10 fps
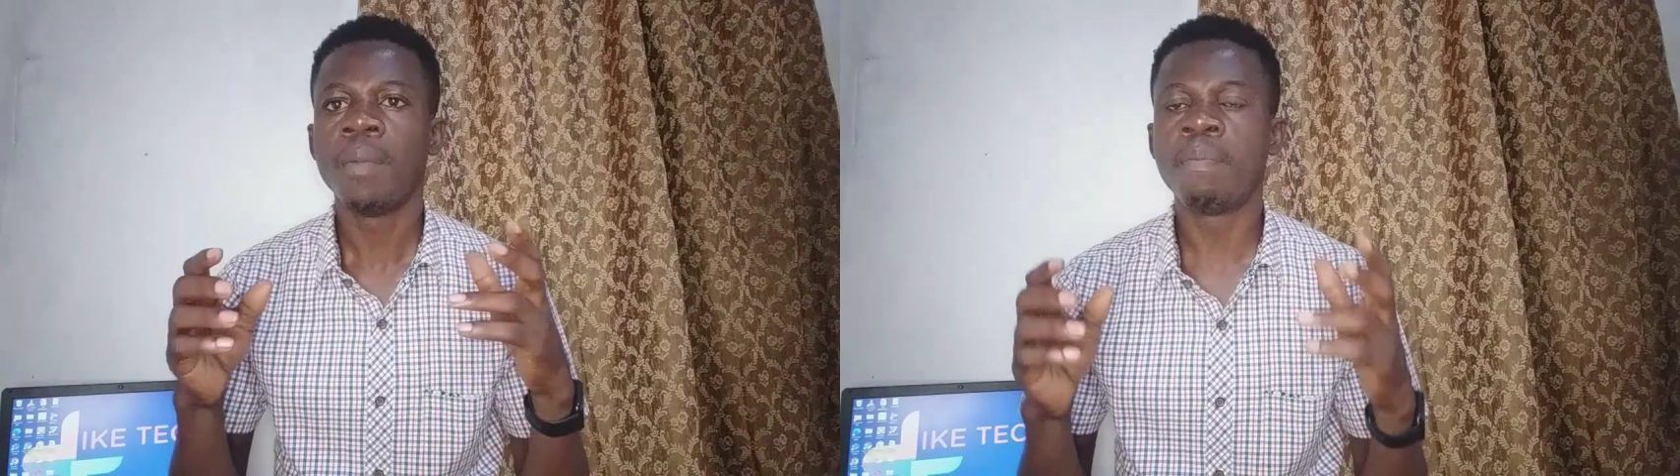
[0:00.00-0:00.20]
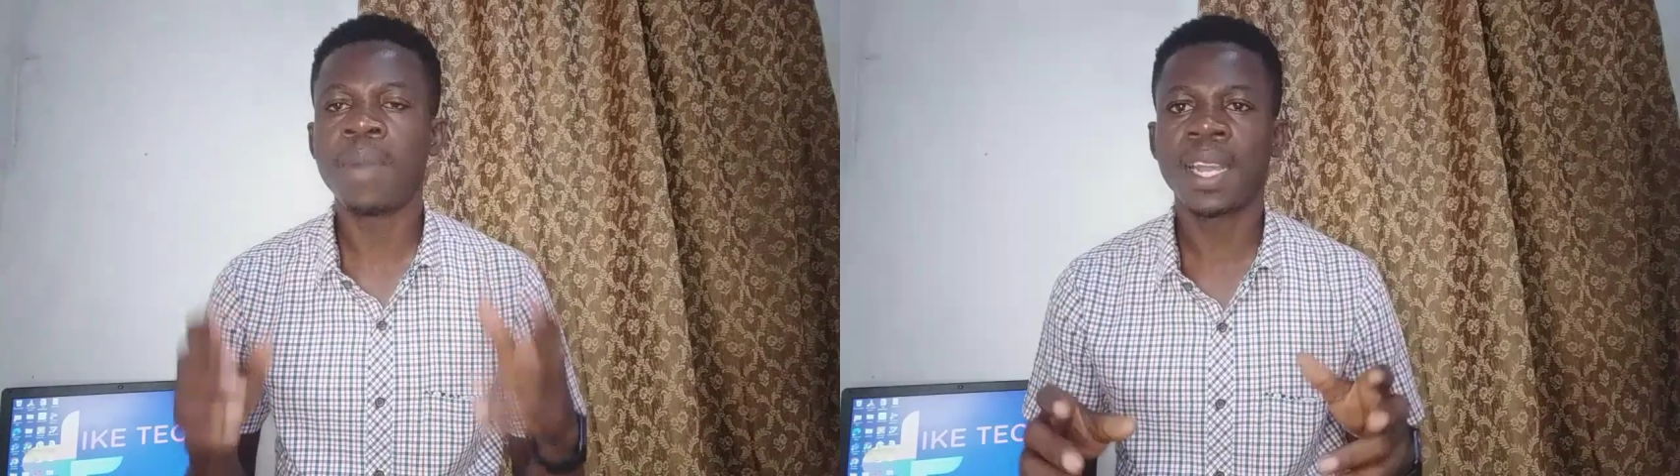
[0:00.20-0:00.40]

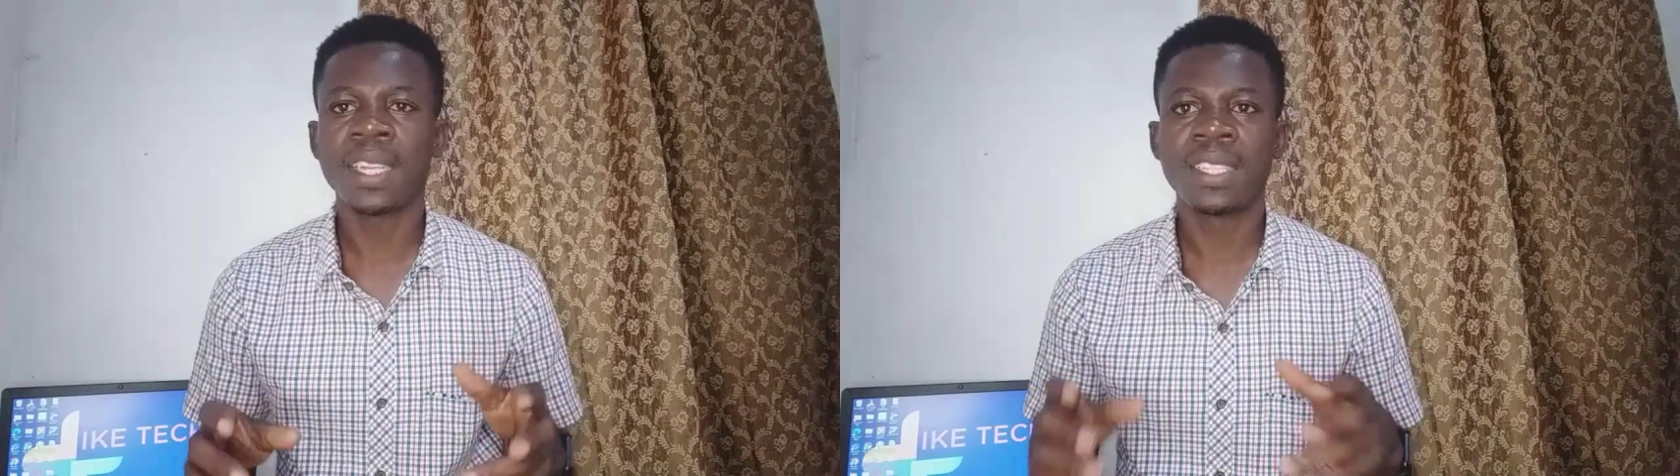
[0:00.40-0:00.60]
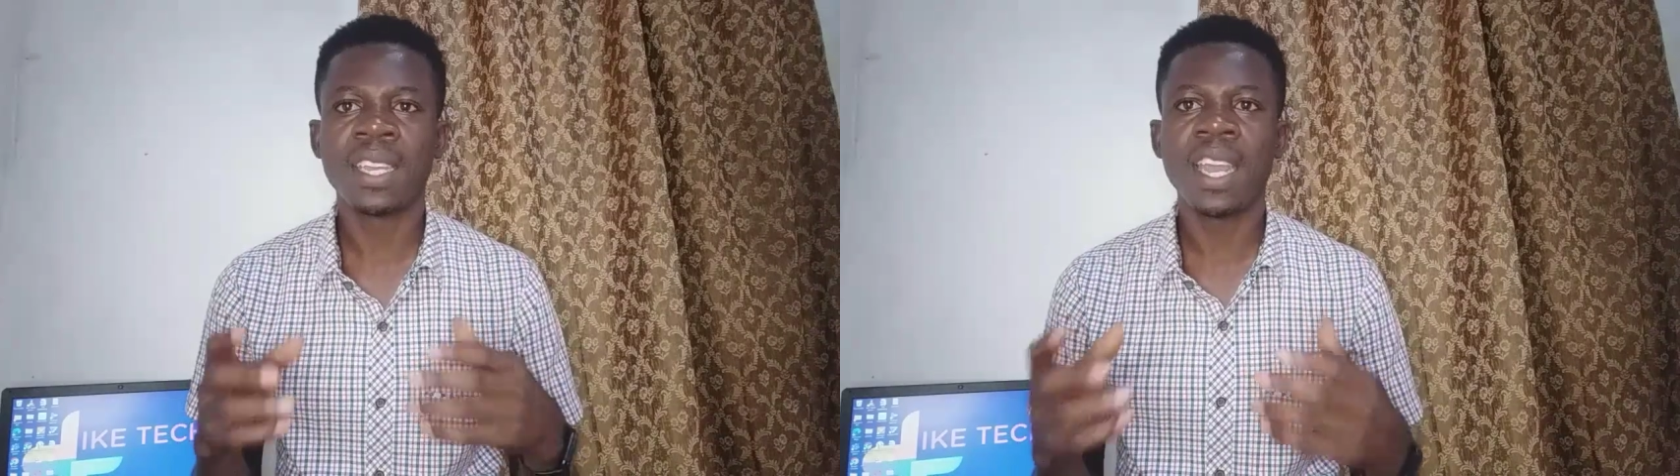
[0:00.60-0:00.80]

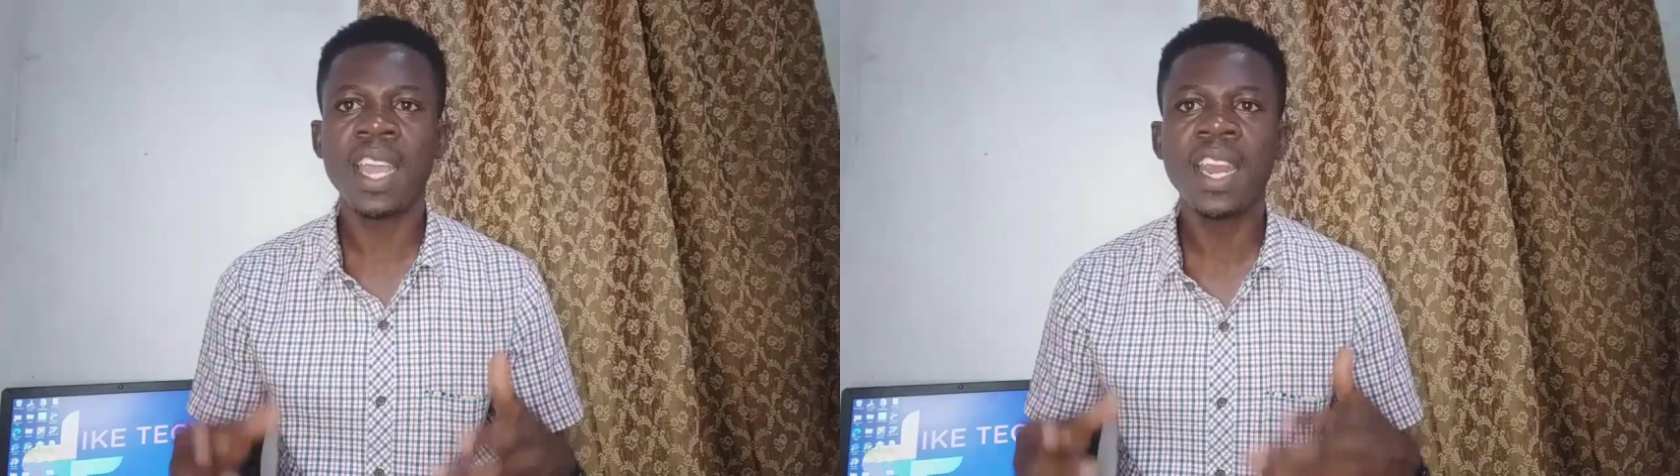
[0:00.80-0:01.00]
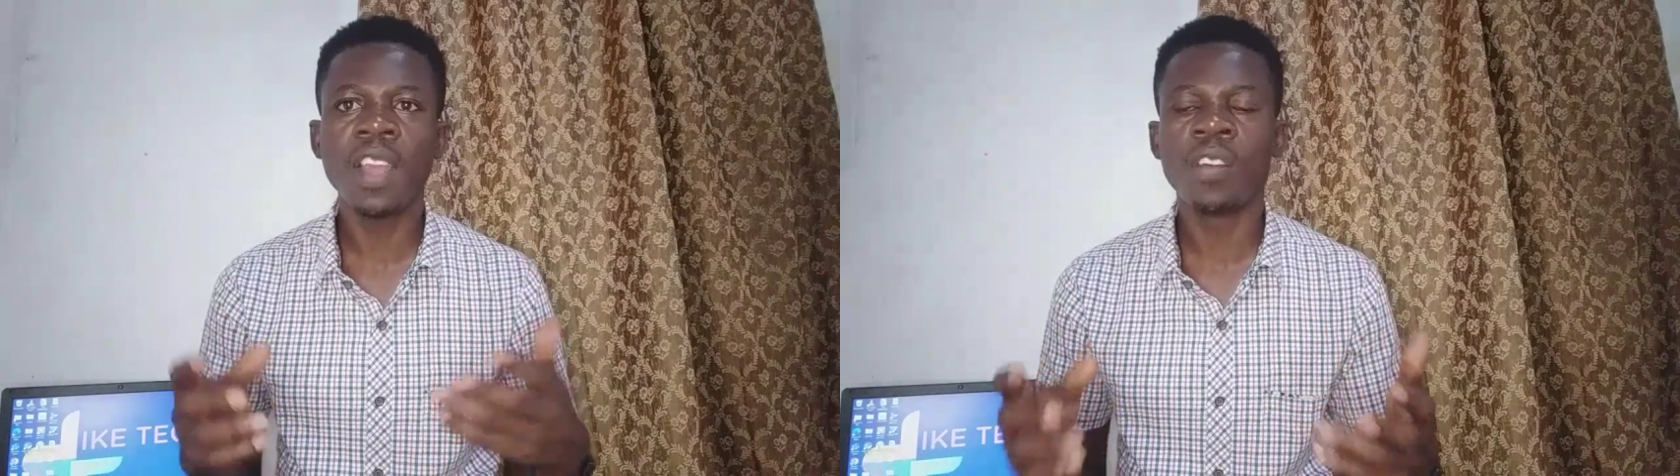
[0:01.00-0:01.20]
marketing
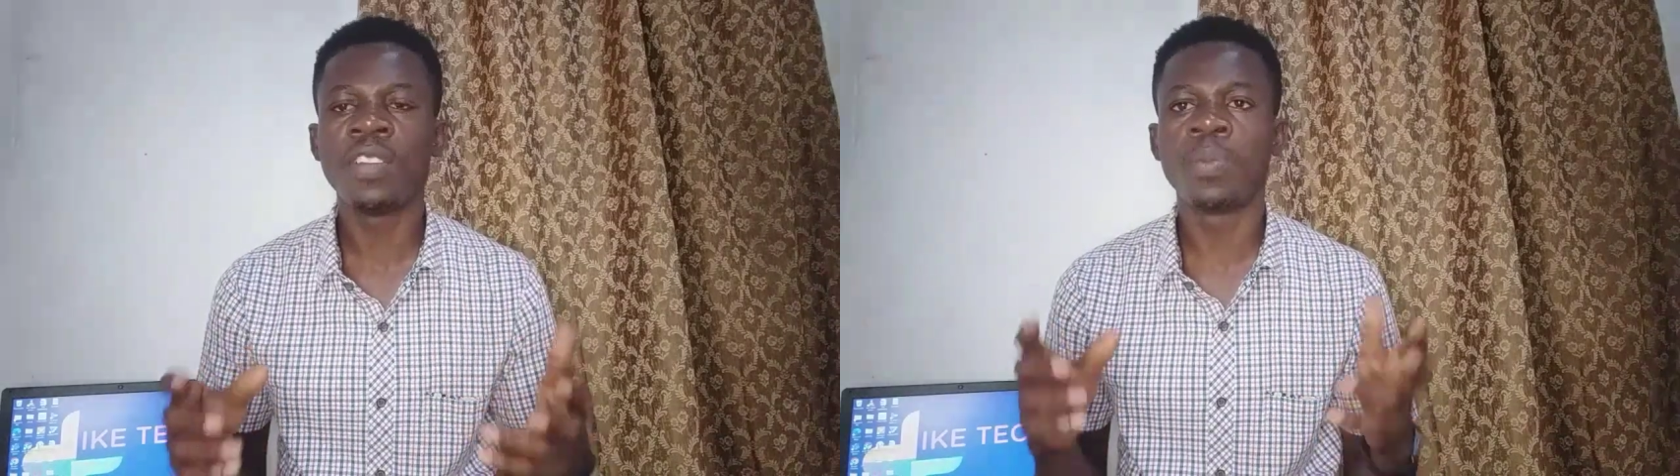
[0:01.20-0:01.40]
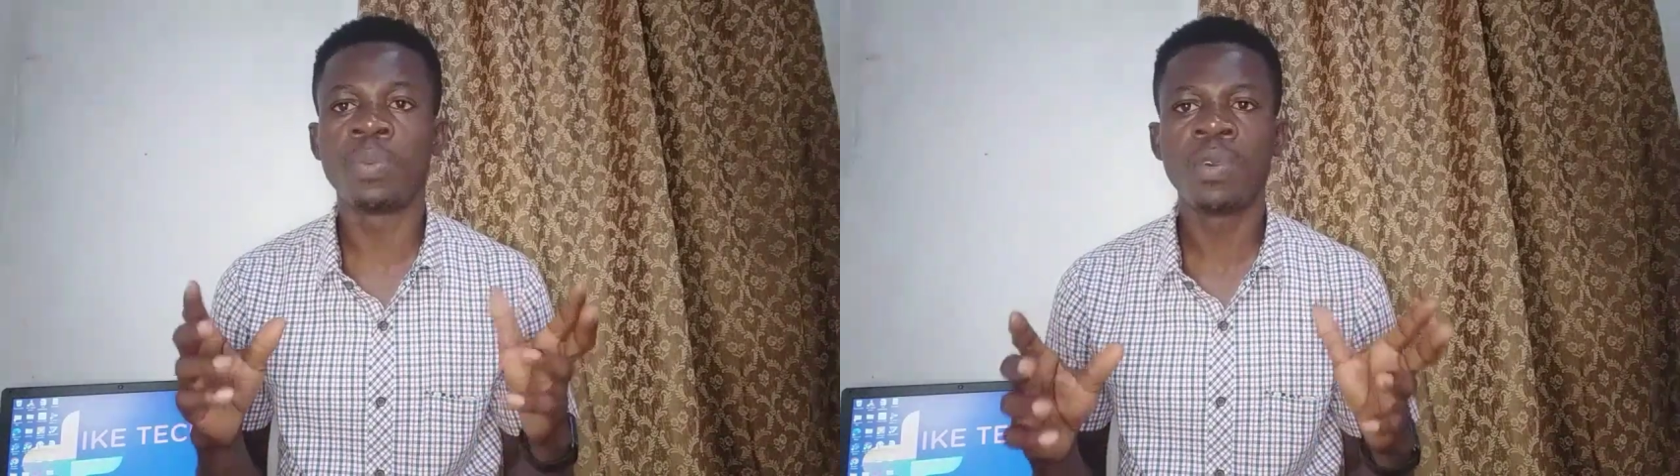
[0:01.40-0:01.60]
any of the
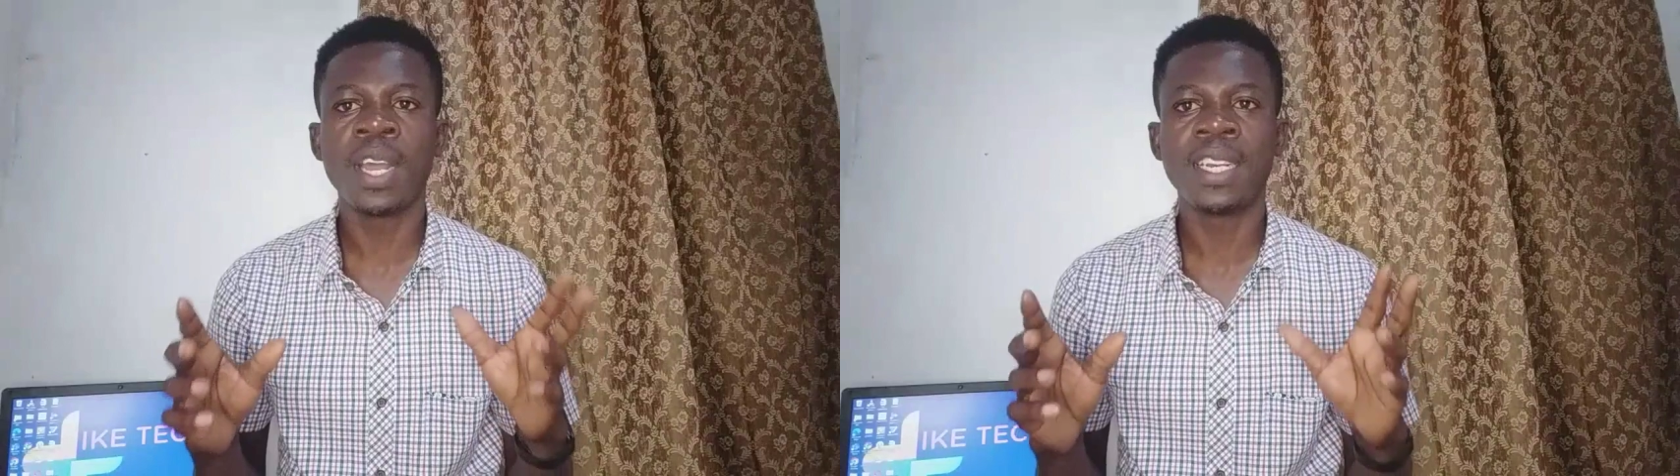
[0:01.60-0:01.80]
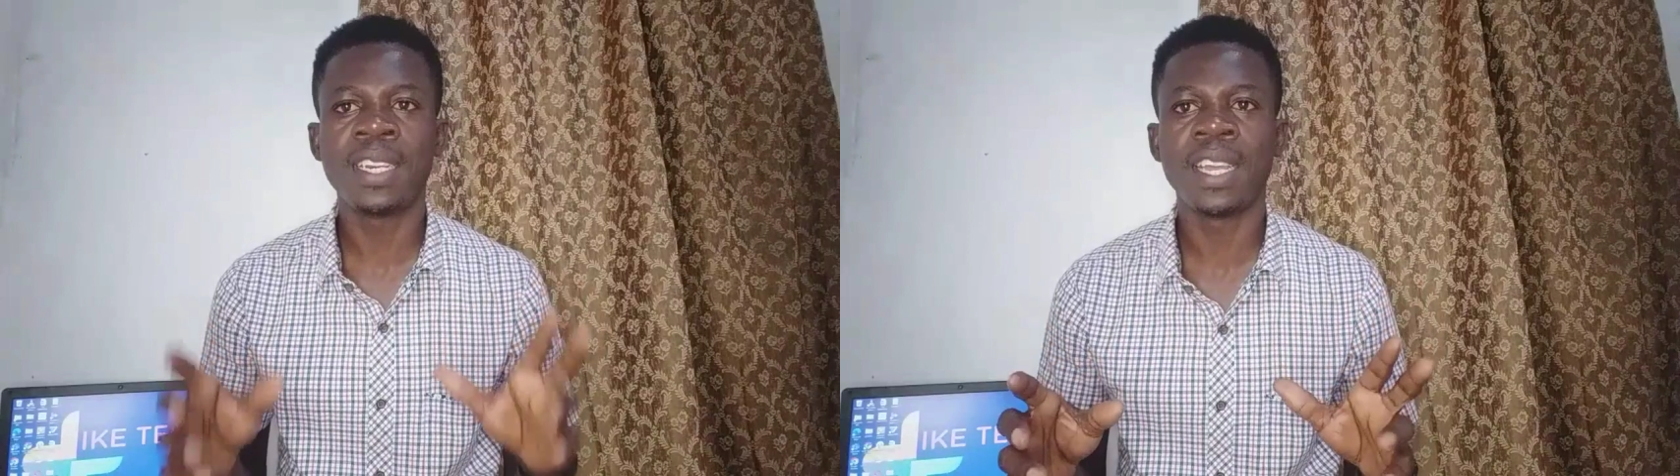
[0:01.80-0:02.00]

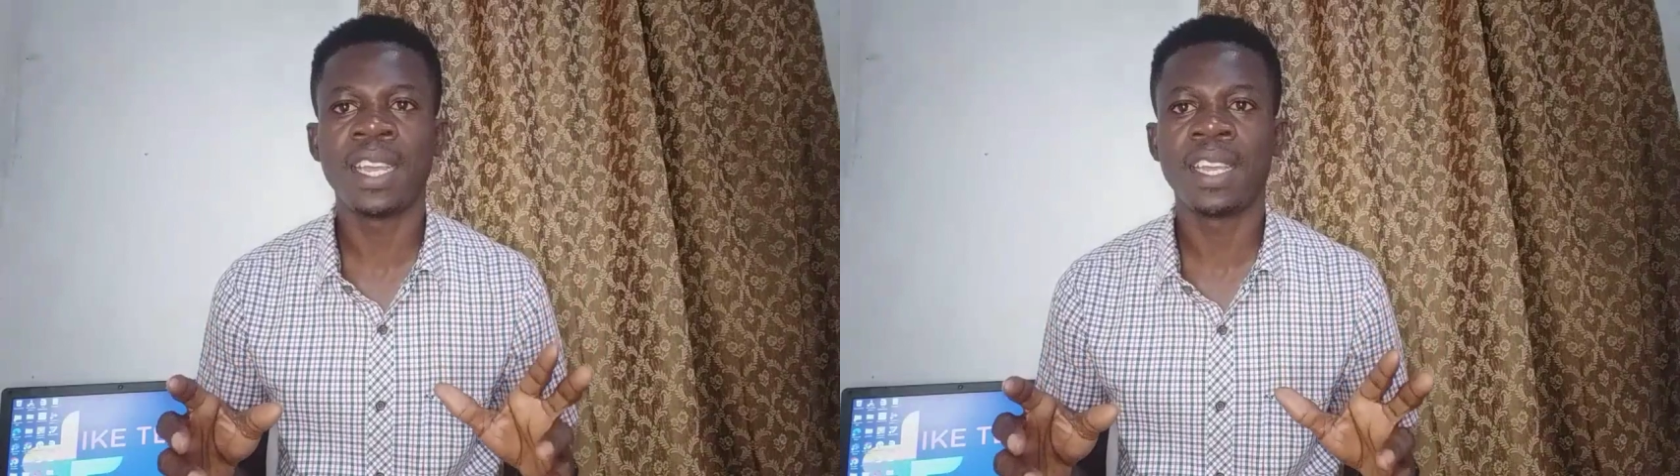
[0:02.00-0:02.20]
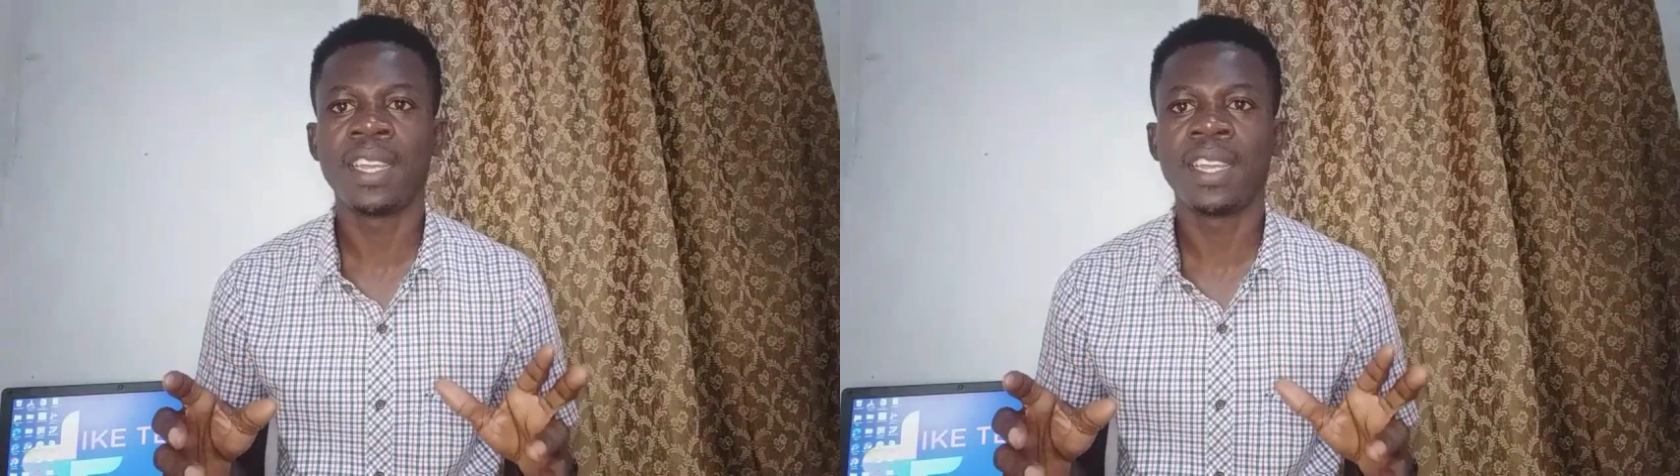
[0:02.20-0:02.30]
product there